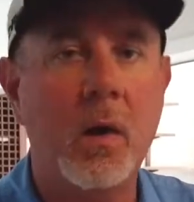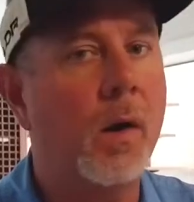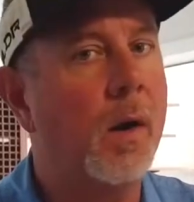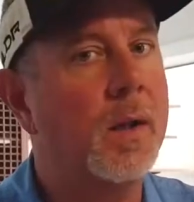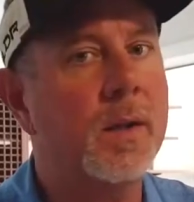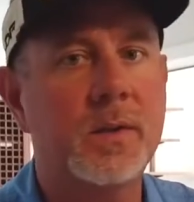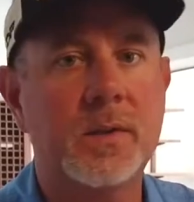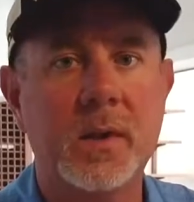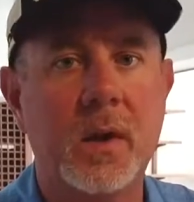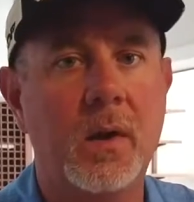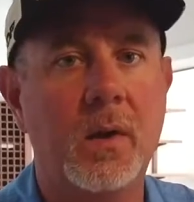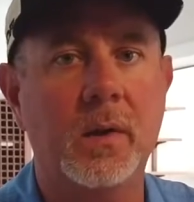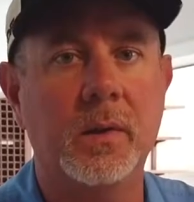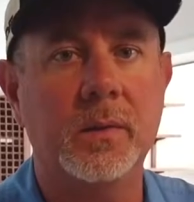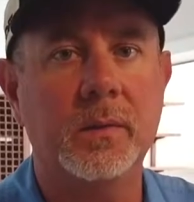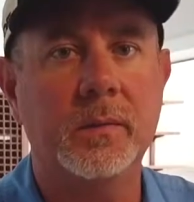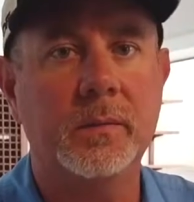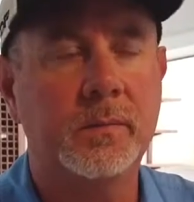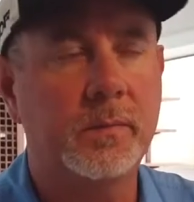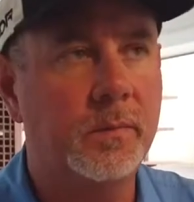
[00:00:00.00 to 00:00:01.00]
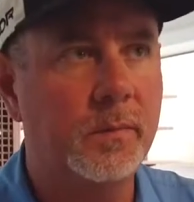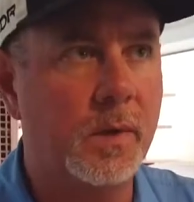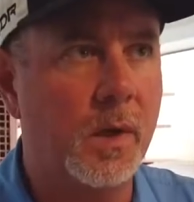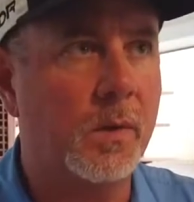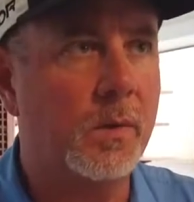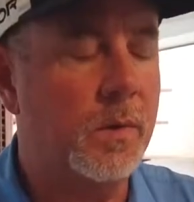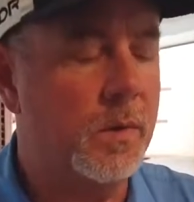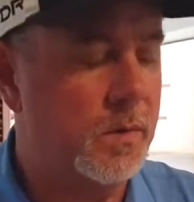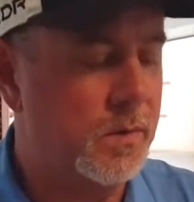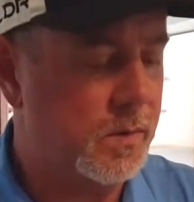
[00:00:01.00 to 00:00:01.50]
garlic salt.
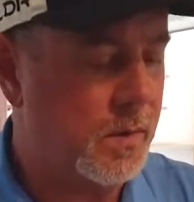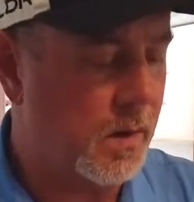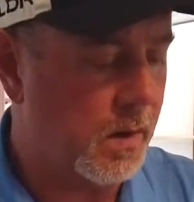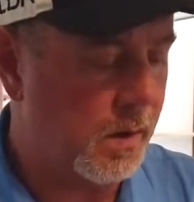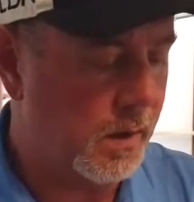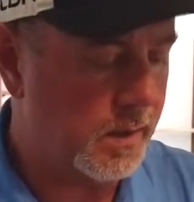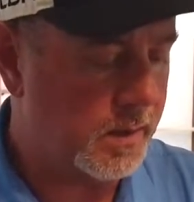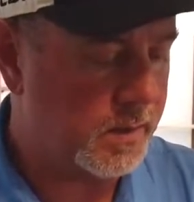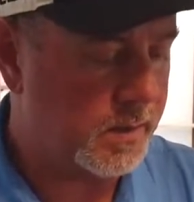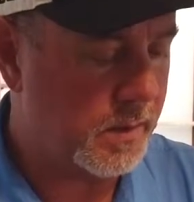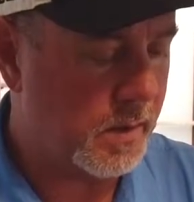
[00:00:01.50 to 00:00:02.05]
Don't use garlic